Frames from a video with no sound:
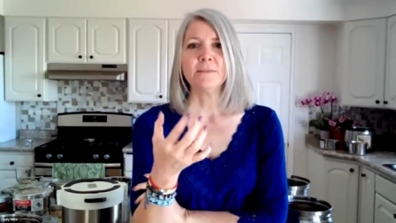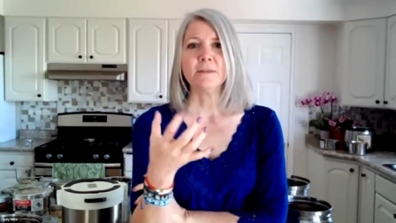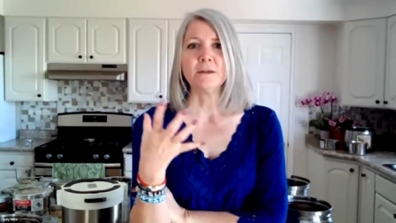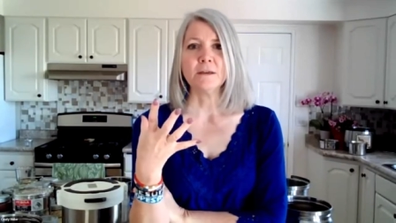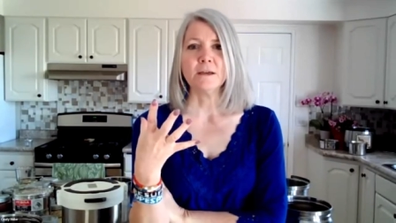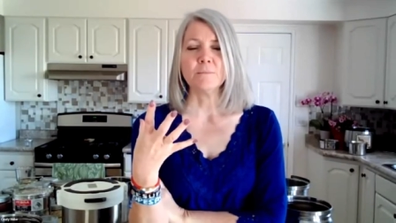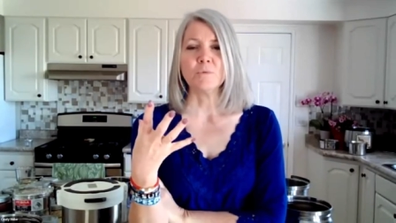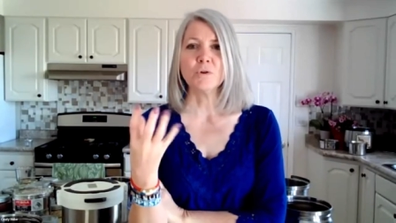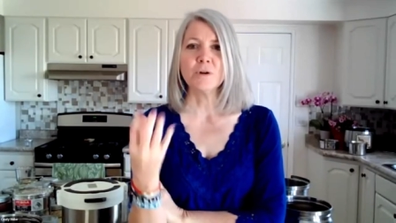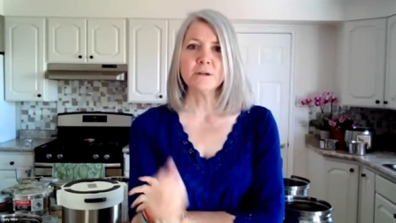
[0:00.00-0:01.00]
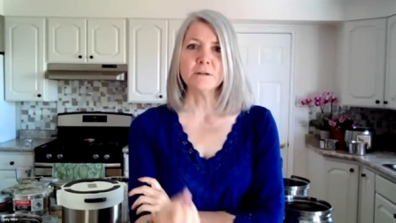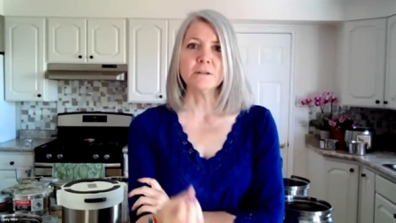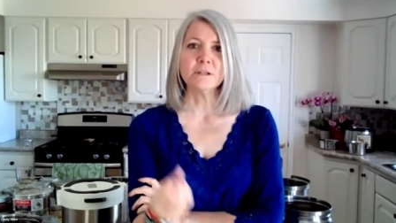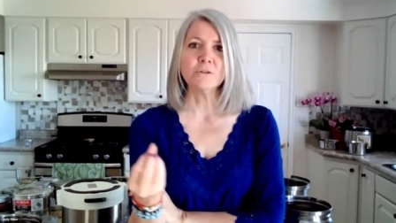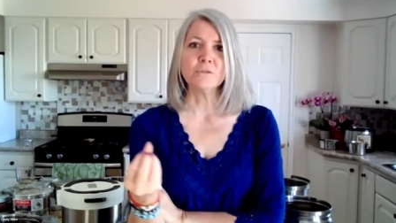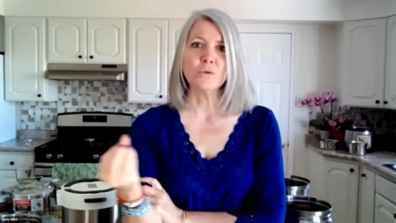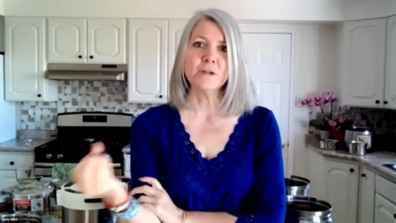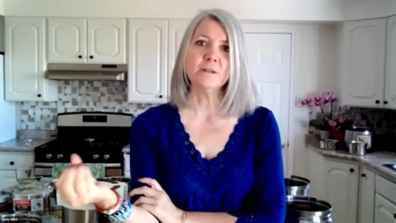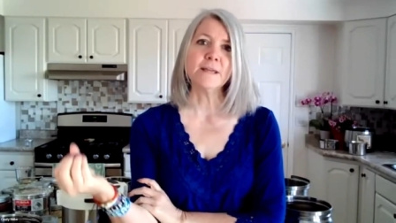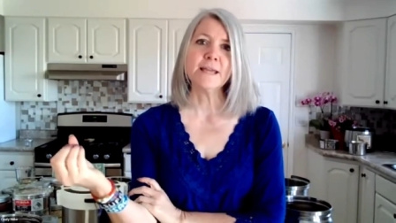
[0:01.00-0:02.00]
the um, oil you know the
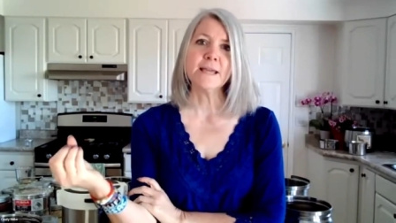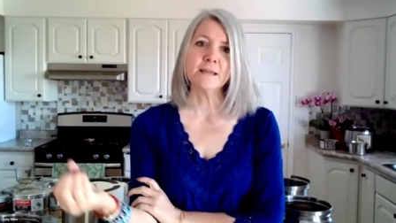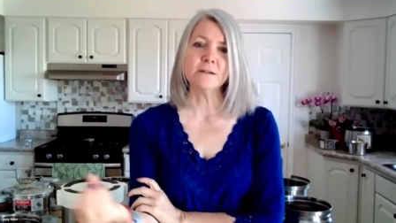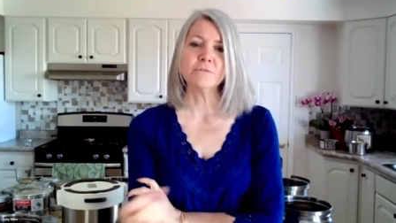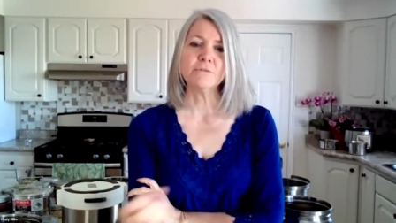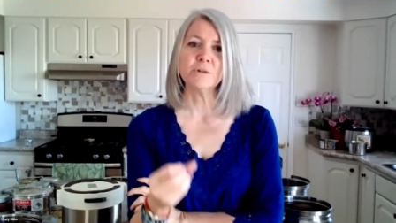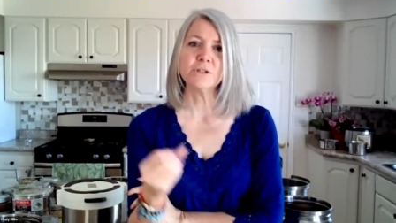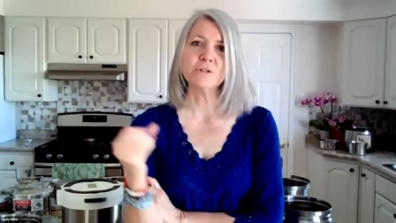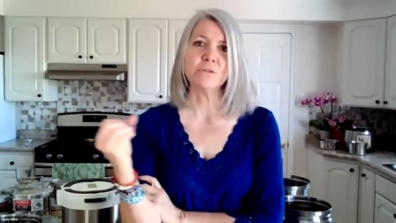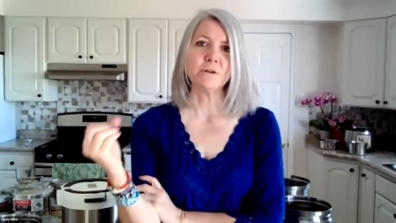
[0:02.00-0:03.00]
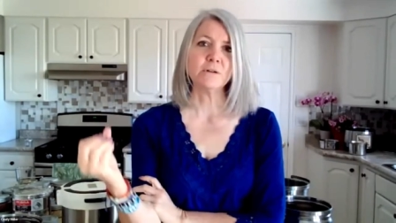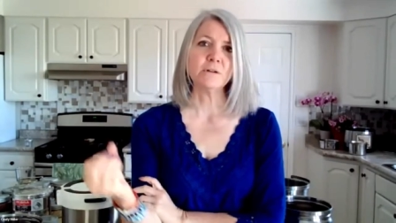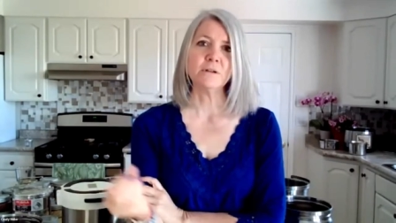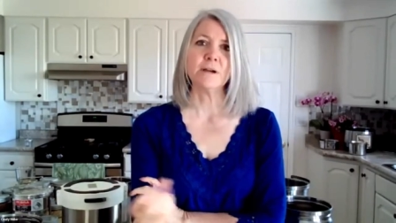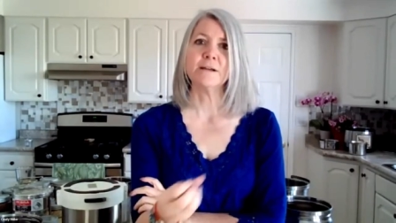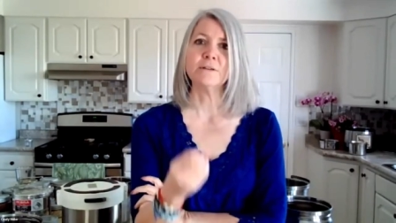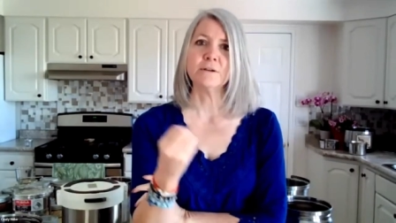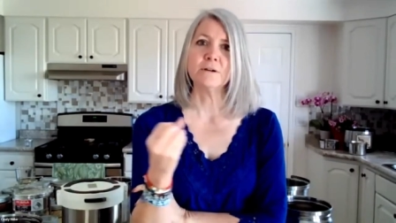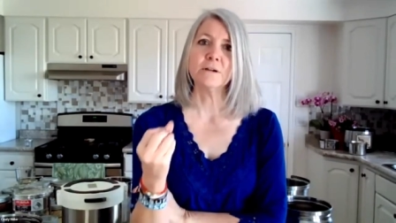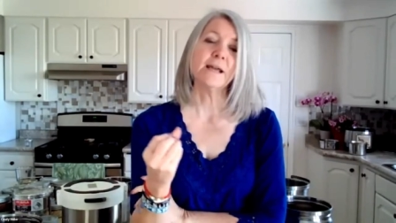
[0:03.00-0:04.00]
oil they can't get it from russia and they're they're,
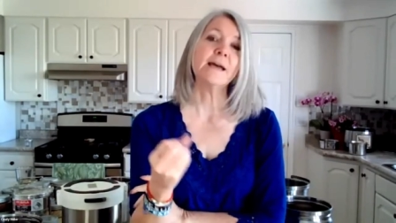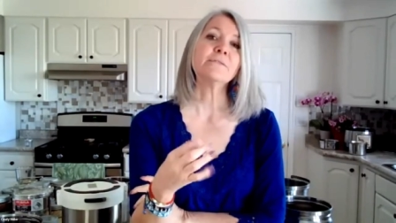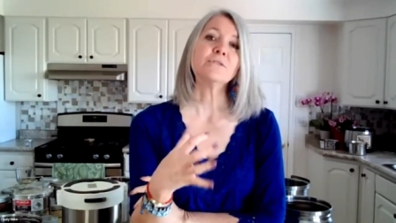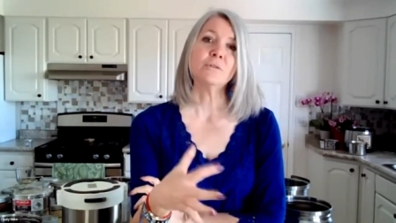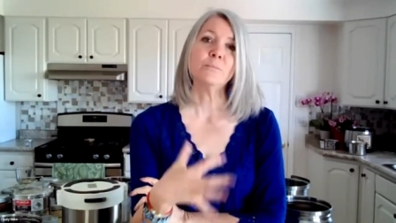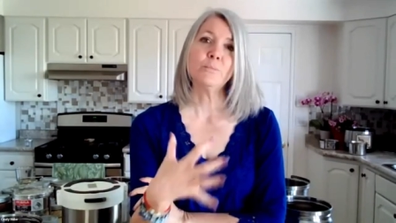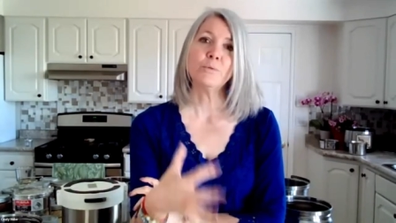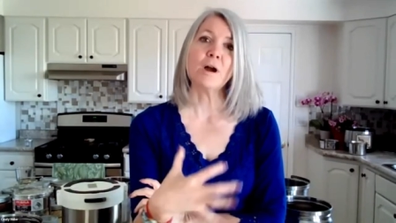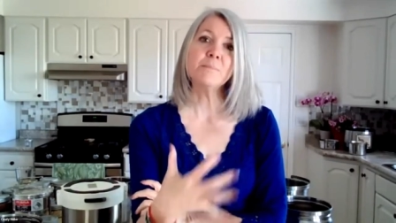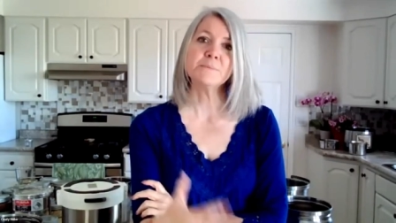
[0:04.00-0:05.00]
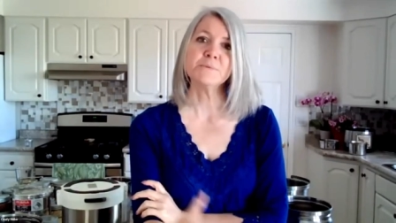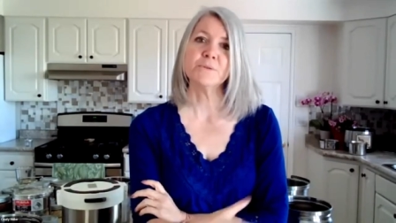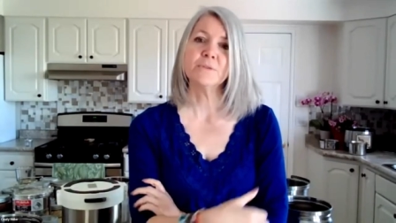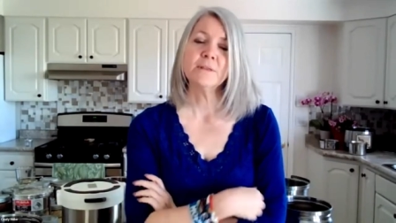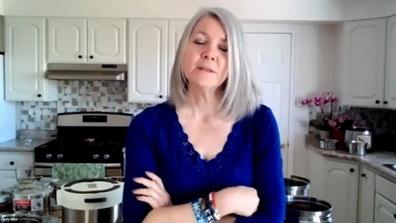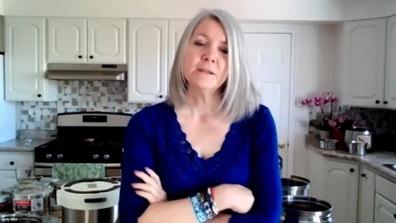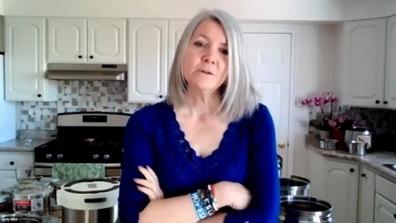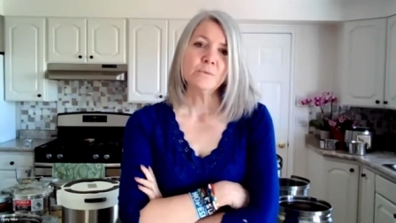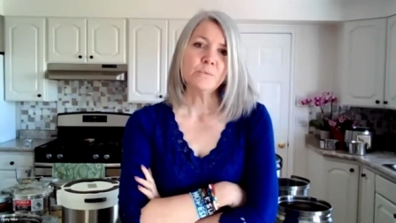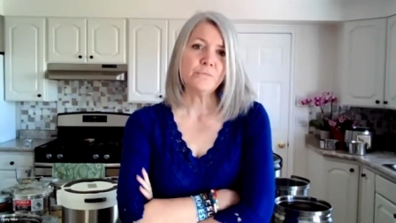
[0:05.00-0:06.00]
they're going to have problems with
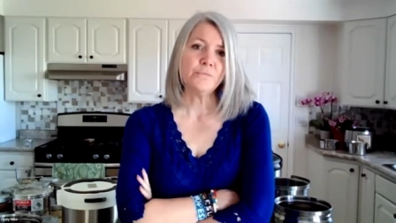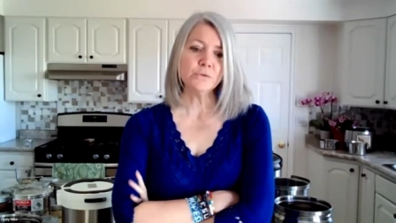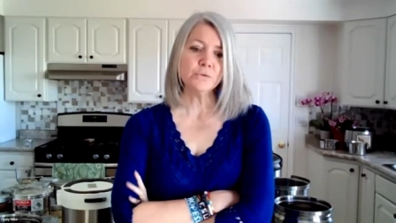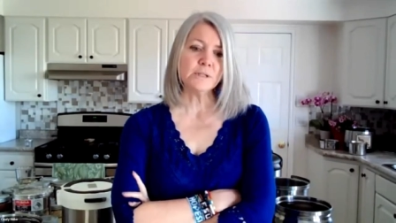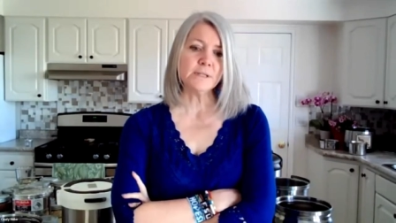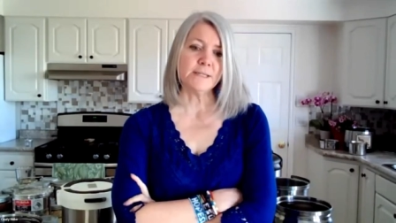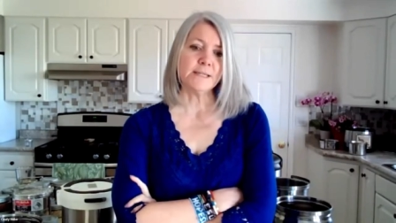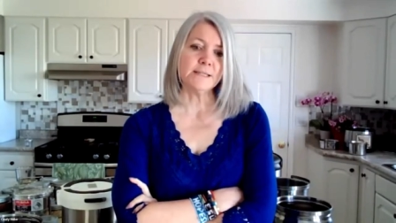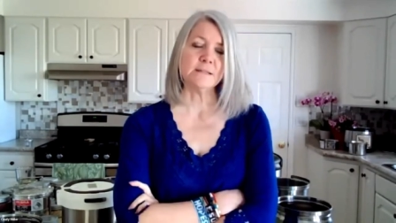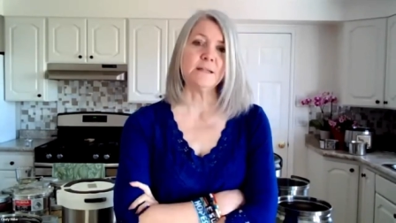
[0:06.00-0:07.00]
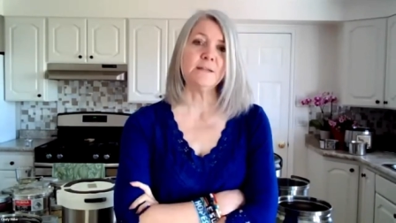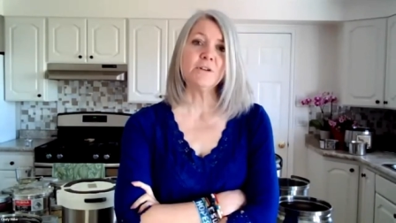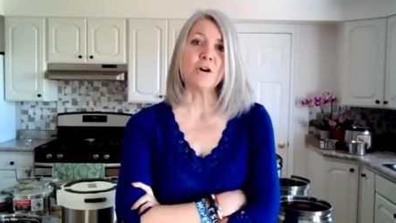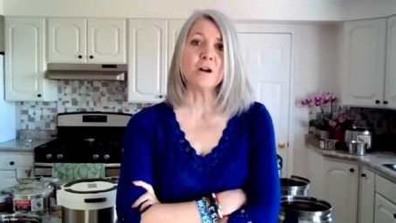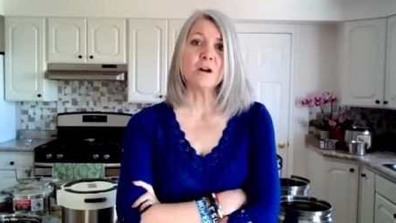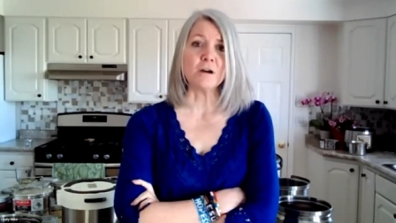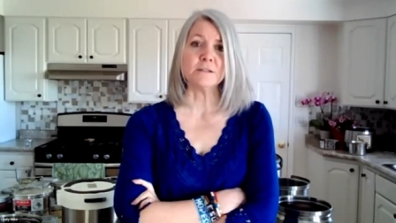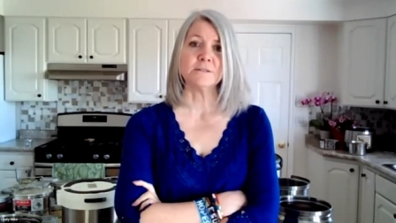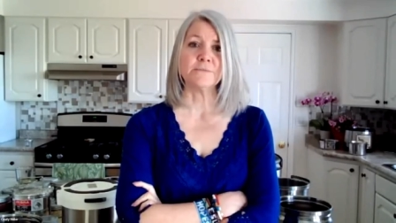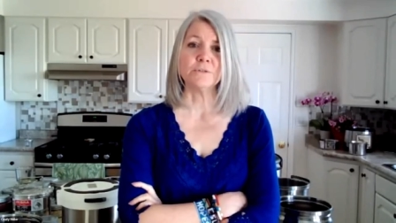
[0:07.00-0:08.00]
with fuel and things, and even our
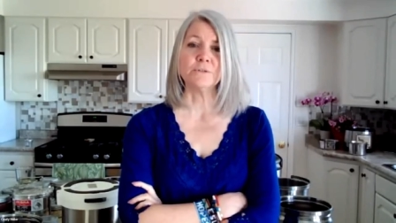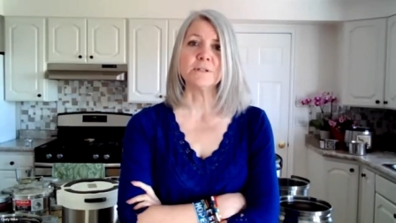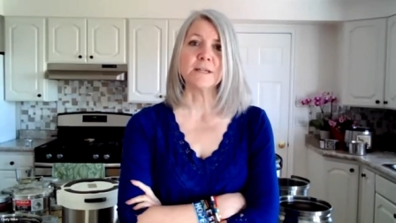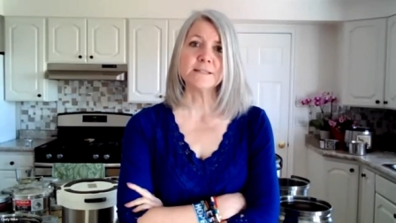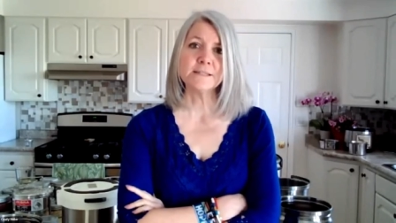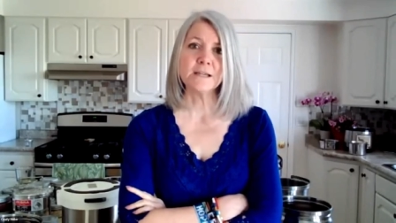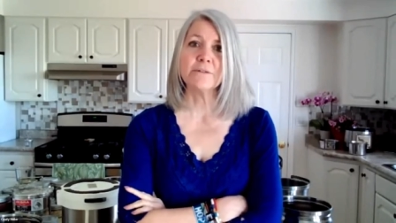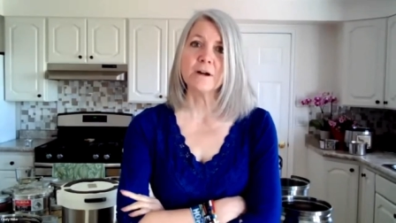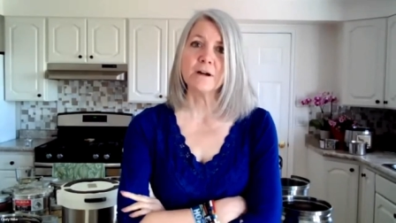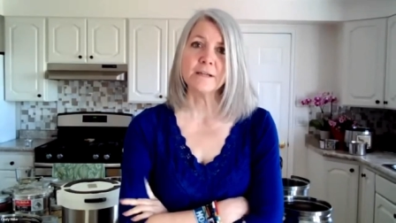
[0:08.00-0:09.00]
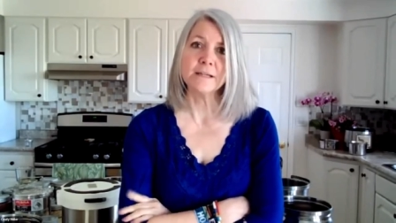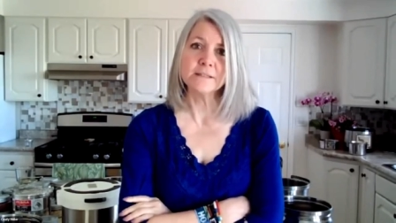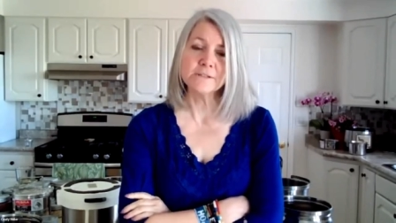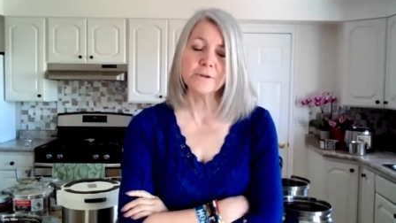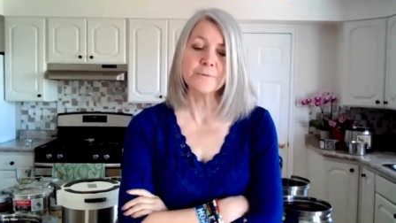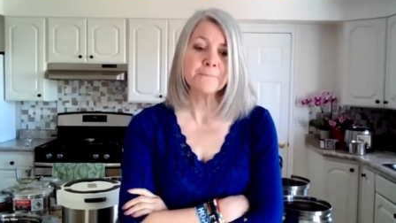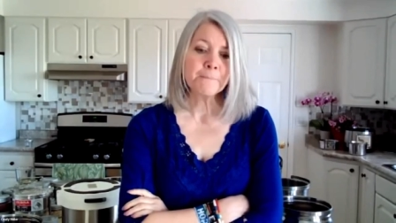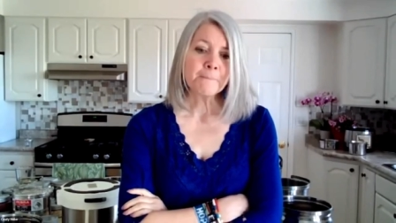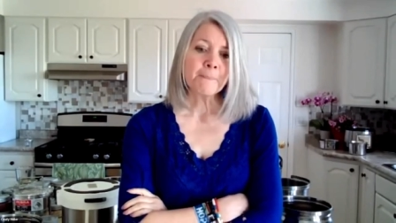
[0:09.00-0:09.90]
cost of fuels, like skyrocketing. So